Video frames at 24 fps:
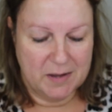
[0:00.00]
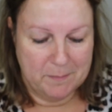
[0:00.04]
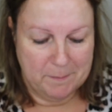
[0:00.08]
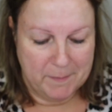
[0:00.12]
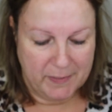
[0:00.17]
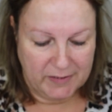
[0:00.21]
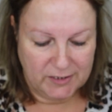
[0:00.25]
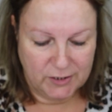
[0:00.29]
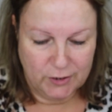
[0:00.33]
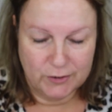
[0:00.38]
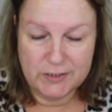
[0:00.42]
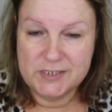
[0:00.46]

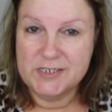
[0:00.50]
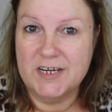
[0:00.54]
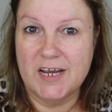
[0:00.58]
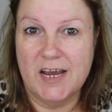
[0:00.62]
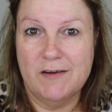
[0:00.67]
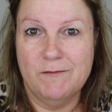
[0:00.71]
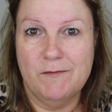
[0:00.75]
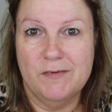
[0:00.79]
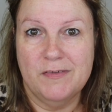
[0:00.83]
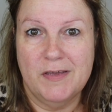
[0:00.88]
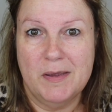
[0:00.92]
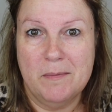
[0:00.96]
get used to
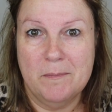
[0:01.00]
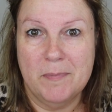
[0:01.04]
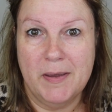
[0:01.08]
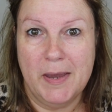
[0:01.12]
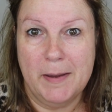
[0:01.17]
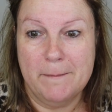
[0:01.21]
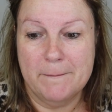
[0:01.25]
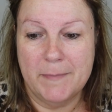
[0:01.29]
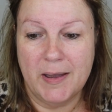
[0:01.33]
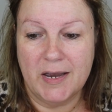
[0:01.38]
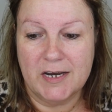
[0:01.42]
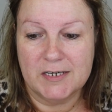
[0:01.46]
everything
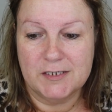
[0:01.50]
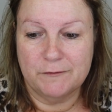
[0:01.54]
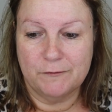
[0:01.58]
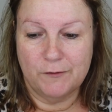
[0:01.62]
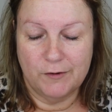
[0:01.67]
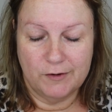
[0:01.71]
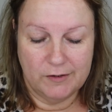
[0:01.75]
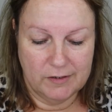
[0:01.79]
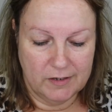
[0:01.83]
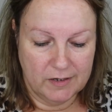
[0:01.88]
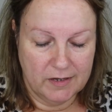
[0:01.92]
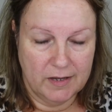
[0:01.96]
being back to
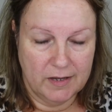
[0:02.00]
front